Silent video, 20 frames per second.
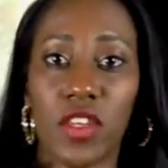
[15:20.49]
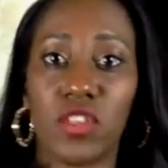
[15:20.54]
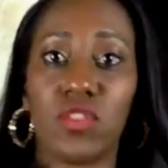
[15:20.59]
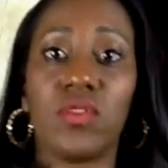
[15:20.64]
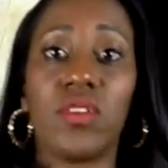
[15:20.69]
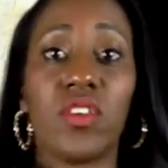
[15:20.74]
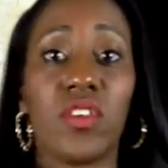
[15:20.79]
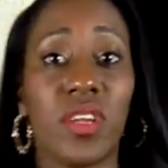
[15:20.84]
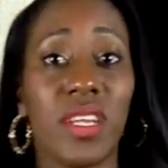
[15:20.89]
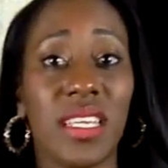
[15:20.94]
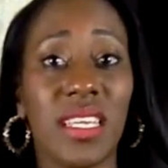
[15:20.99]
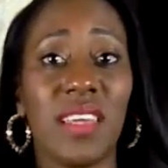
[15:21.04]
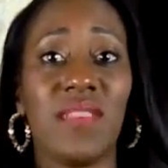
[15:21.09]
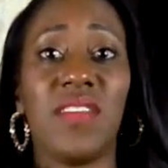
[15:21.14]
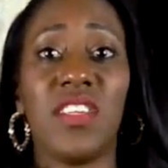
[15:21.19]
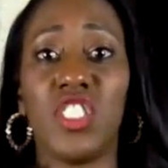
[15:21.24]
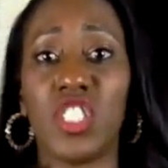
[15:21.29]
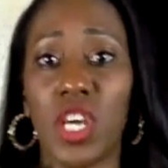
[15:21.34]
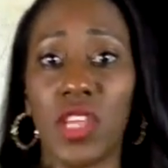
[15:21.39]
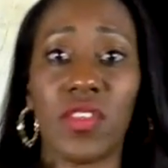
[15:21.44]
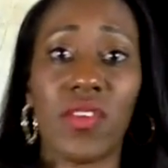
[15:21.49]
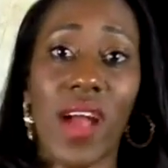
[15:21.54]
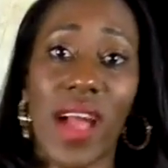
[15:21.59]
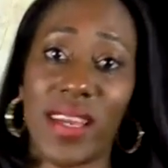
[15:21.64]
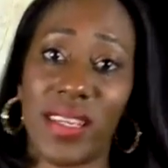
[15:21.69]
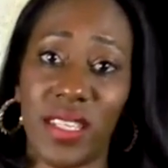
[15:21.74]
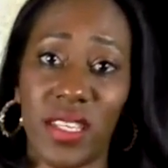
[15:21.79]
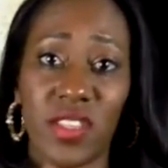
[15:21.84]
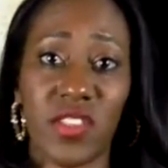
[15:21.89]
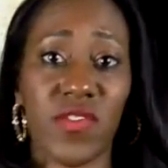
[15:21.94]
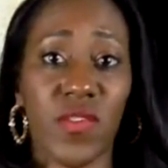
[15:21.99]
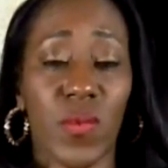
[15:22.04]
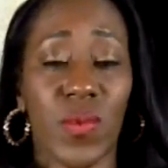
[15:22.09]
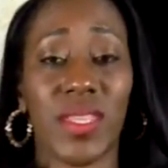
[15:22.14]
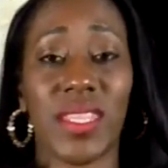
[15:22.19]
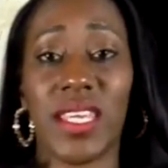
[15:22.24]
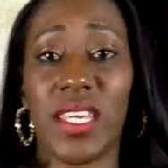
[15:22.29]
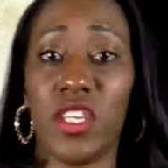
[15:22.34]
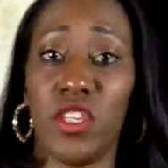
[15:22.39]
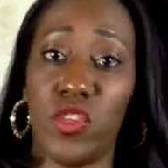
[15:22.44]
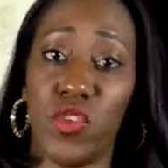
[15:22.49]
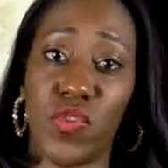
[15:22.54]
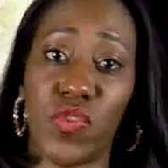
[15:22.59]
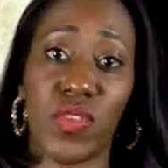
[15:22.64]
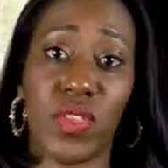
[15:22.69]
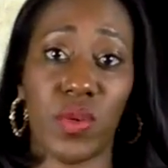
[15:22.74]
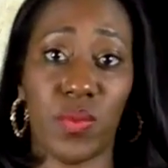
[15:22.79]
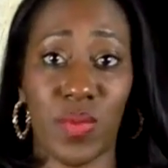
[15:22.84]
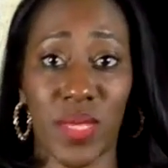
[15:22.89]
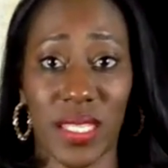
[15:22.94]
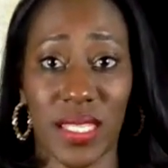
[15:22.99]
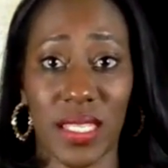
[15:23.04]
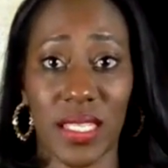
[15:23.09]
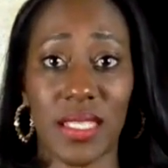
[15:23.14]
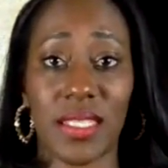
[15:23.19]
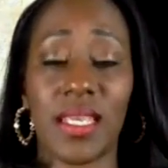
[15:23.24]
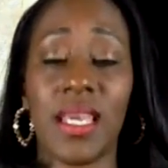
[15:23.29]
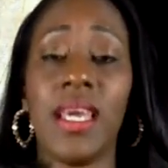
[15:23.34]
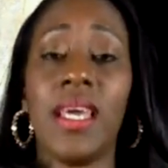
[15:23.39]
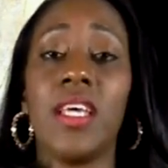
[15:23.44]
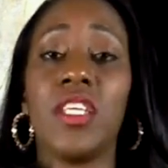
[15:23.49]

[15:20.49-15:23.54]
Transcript: So they're going to give each other ideas for what they can do for their business.